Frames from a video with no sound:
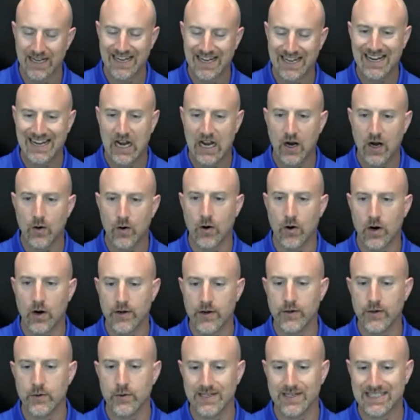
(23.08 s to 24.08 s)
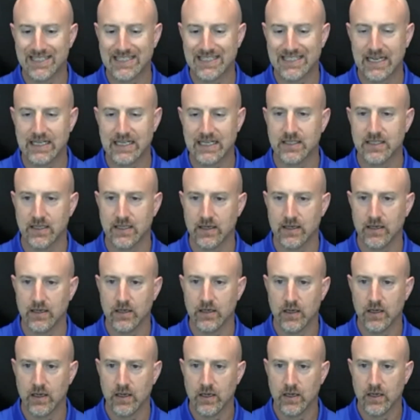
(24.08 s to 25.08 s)
How are you assessing
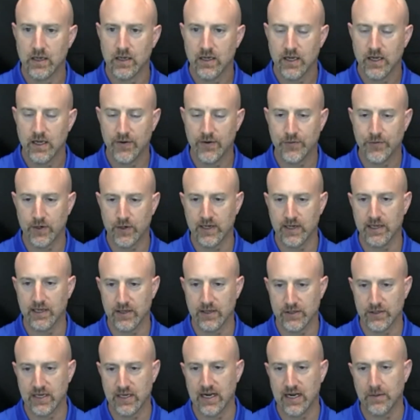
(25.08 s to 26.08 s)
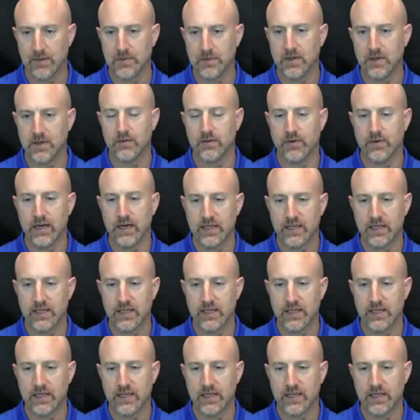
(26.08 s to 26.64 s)
if you're getting the job done, right?